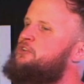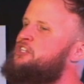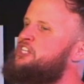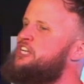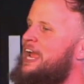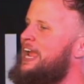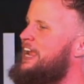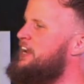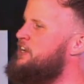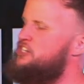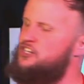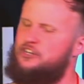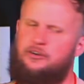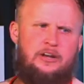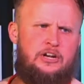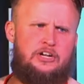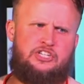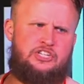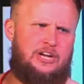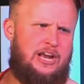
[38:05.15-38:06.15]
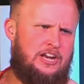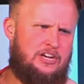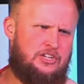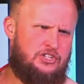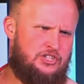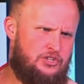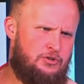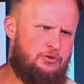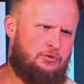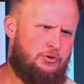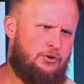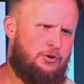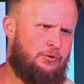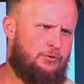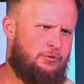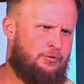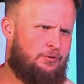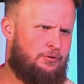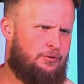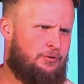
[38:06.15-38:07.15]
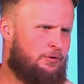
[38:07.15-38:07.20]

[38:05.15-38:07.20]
you changed. You didn't change. You grew.